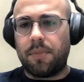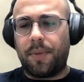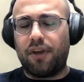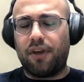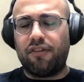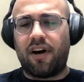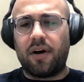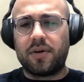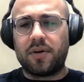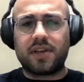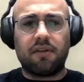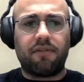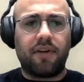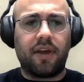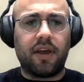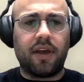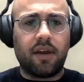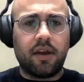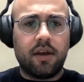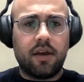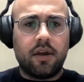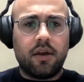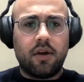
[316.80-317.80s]
bit of
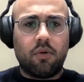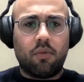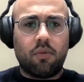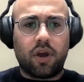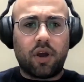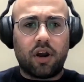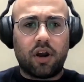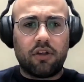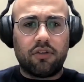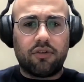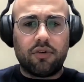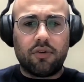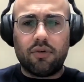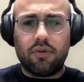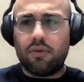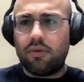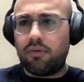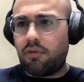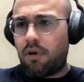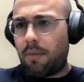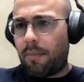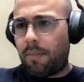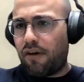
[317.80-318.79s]
housekeeping. We're going to
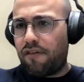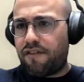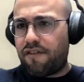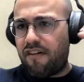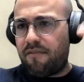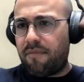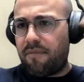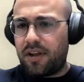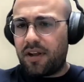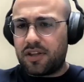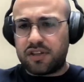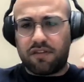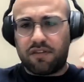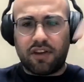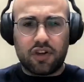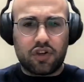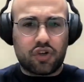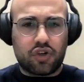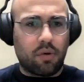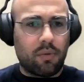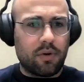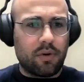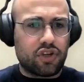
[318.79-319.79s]
do about 5 minutes of
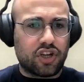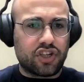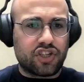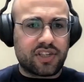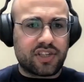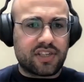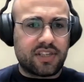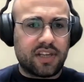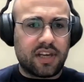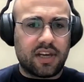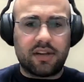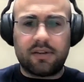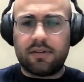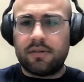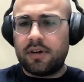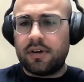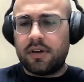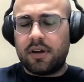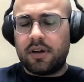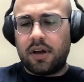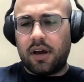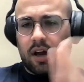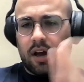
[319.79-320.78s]
intro, which I just did.
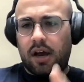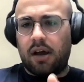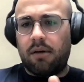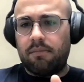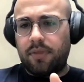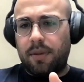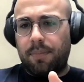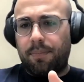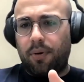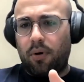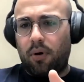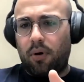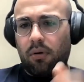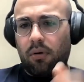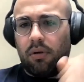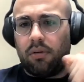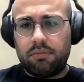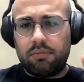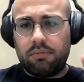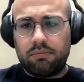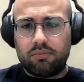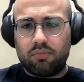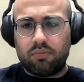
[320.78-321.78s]
The
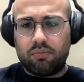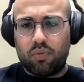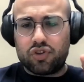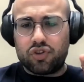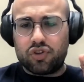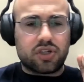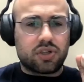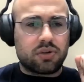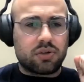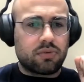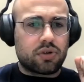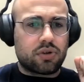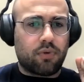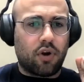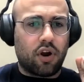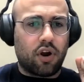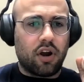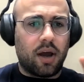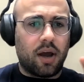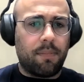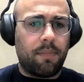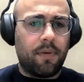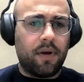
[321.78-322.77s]
poll was just
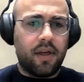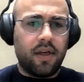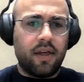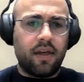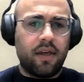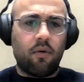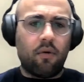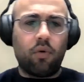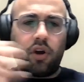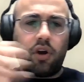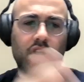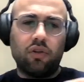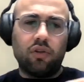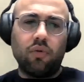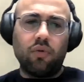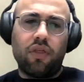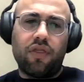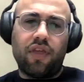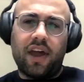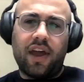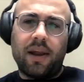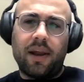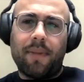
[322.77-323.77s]
sprung up. We're going
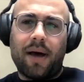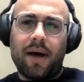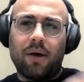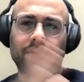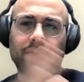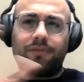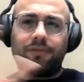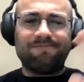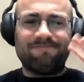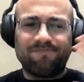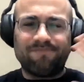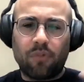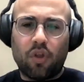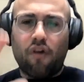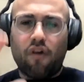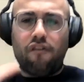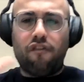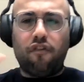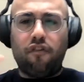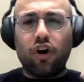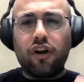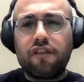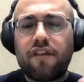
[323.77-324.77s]
to do then about
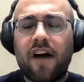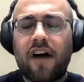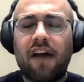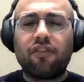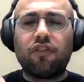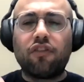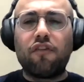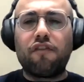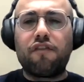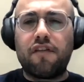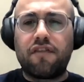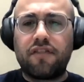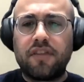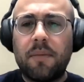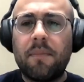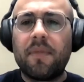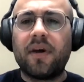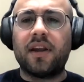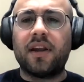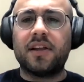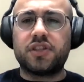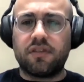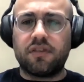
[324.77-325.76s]
45 to 50
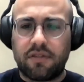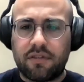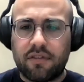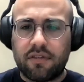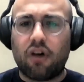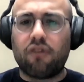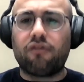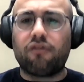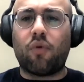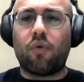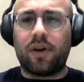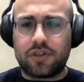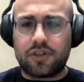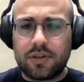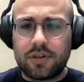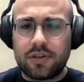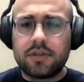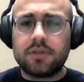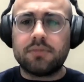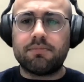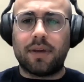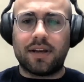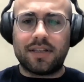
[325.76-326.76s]
minutes of
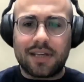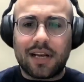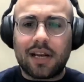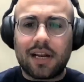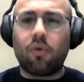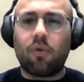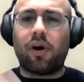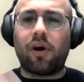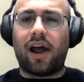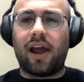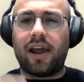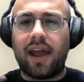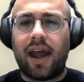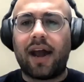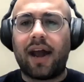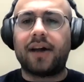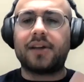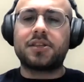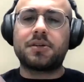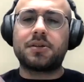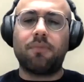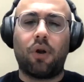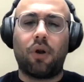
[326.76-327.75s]
questions, basically where I
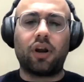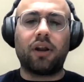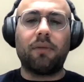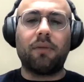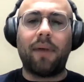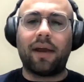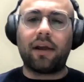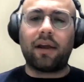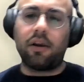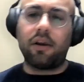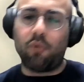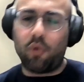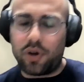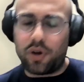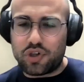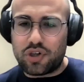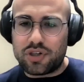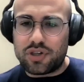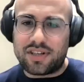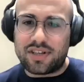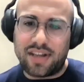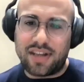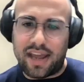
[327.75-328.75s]
ask Mark and Michael
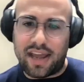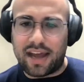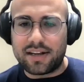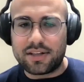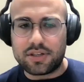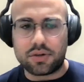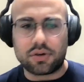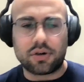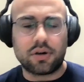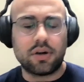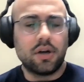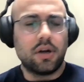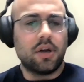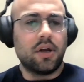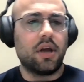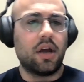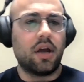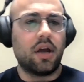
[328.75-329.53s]
questions and they answer